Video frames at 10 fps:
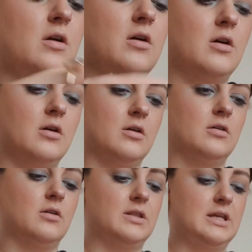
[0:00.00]
are
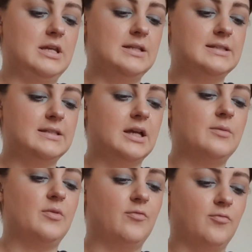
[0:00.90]
on the
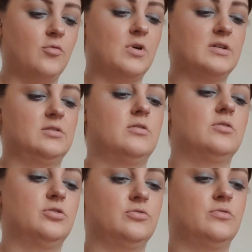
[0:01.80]
inside before I
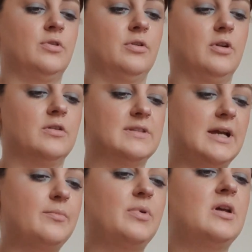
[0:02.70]
start to roll the clothes
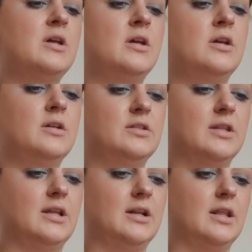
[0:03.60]
up, so
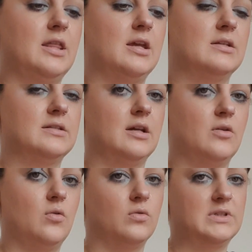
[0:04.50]
that nothing is like
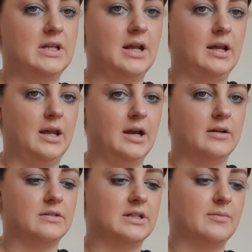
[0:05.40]
caught and hanging
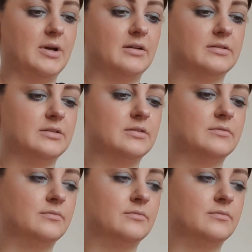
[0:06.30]
out and about